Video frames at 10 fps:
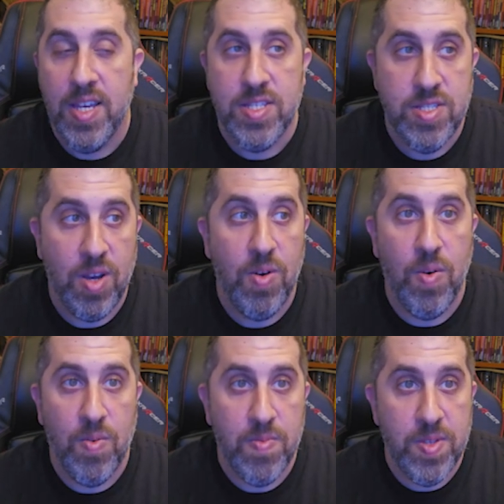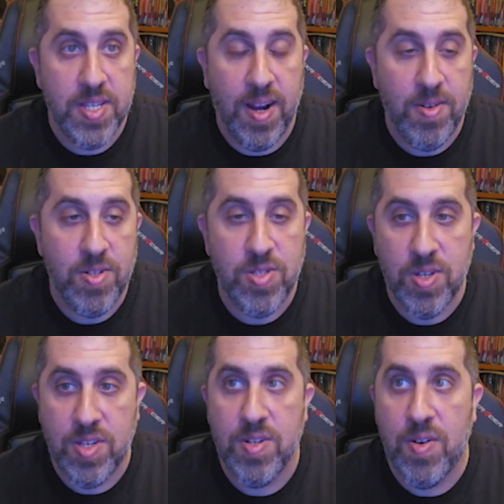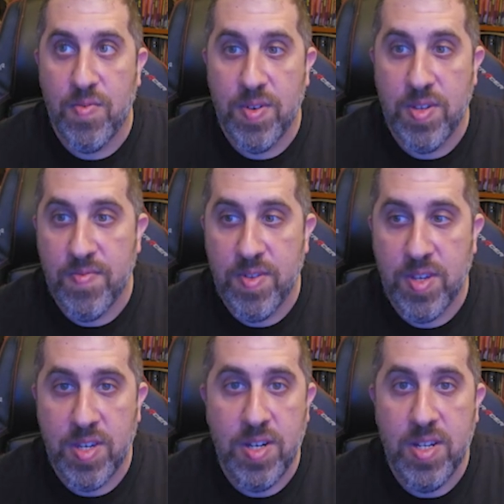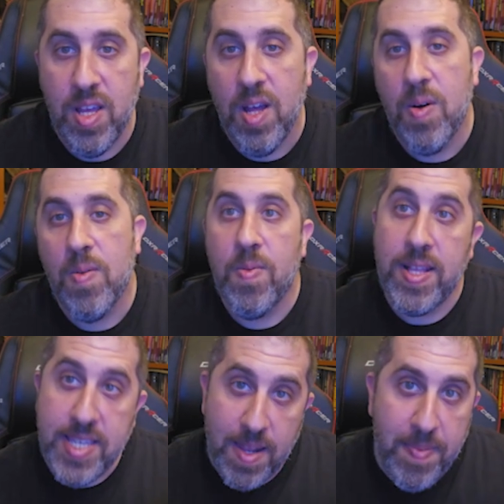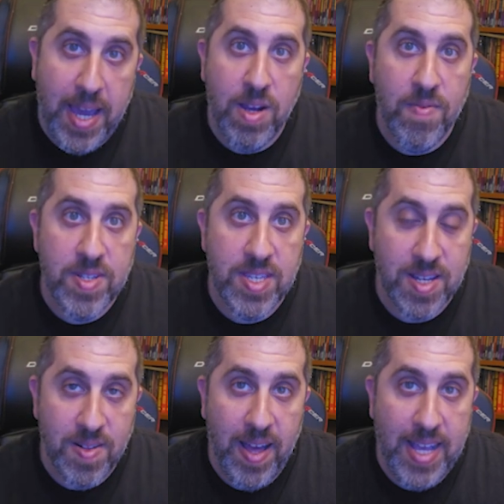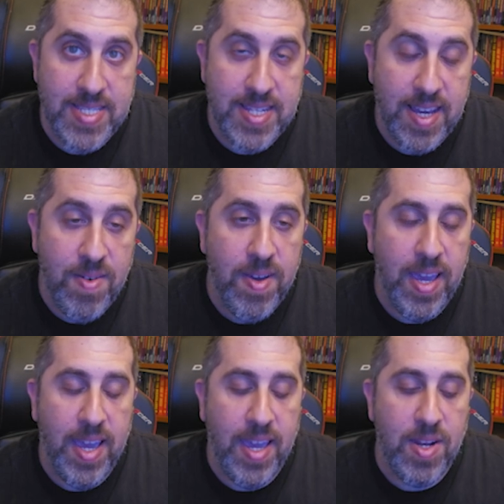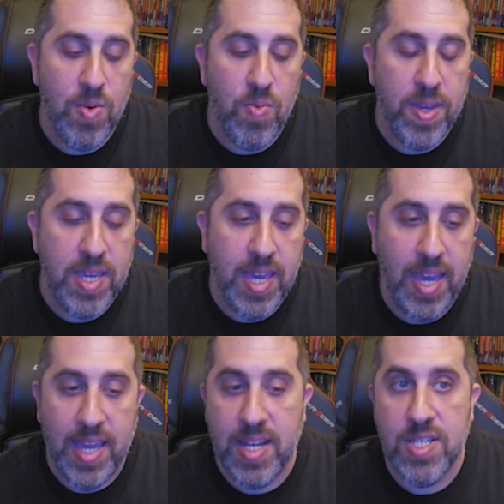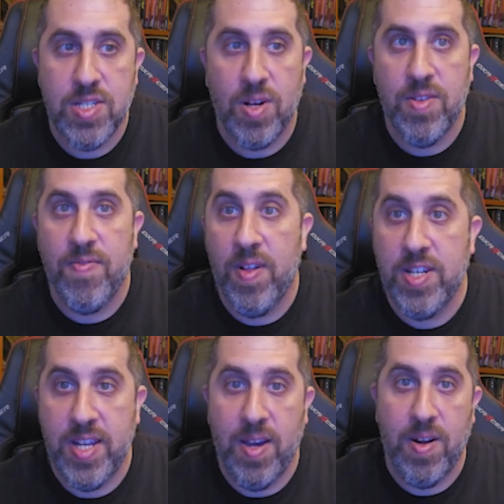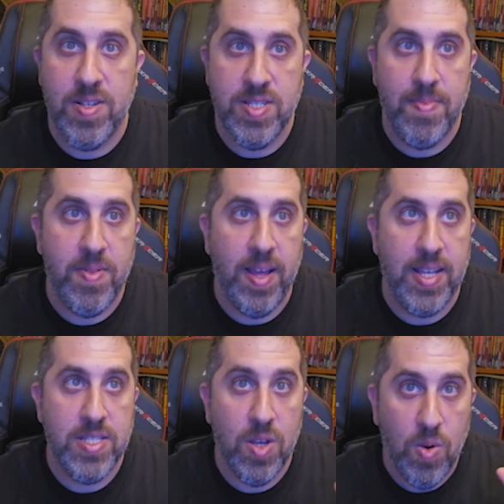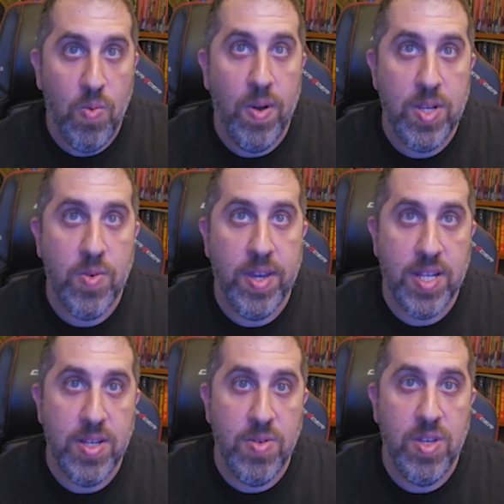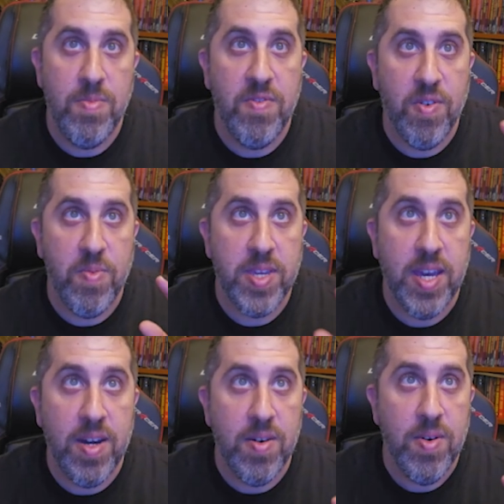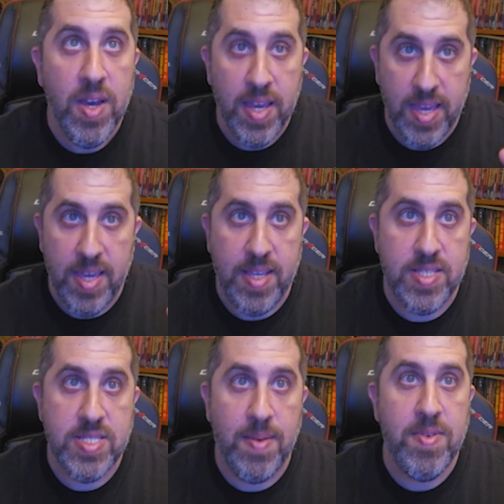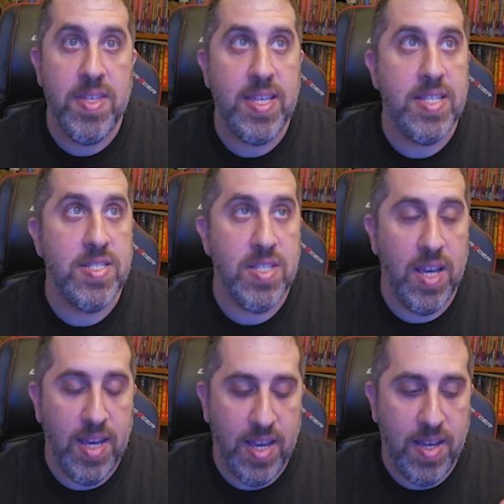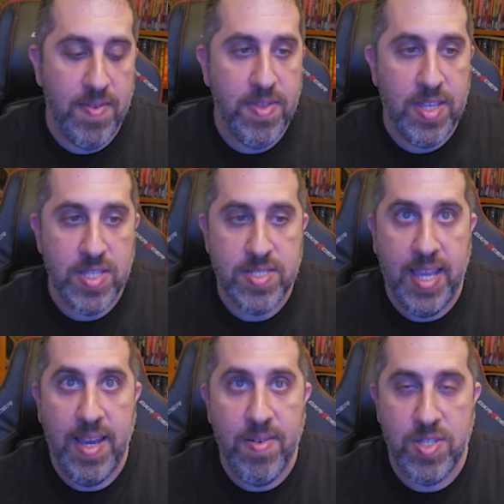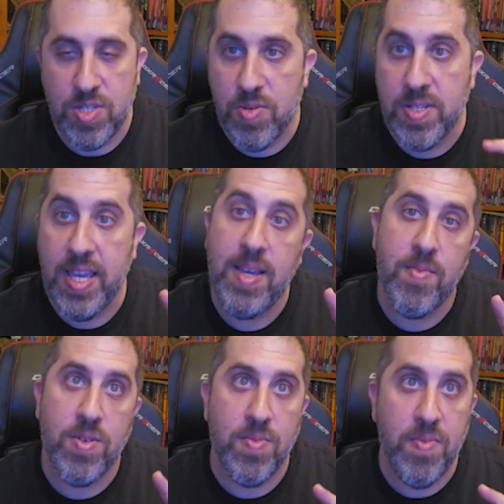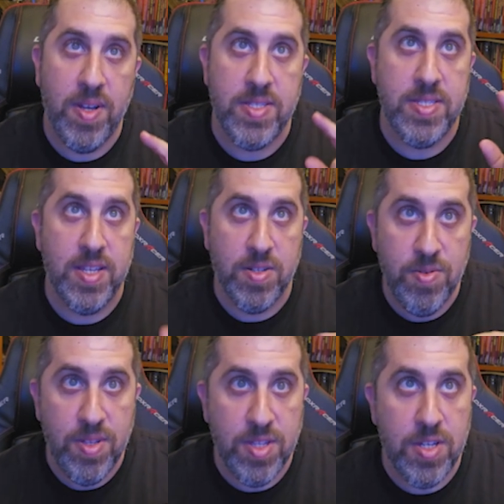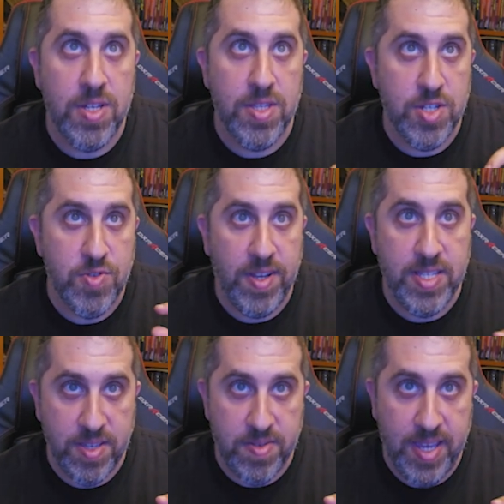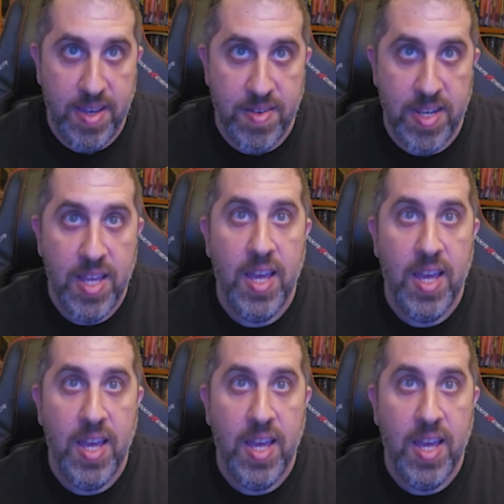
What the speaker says: So this character is looking really, really good. Let's head back over to the class now, and we can start to flesh out our subclass. One quick note, though, before we go, is some of these talents you could take more than once, including the trade skill talent.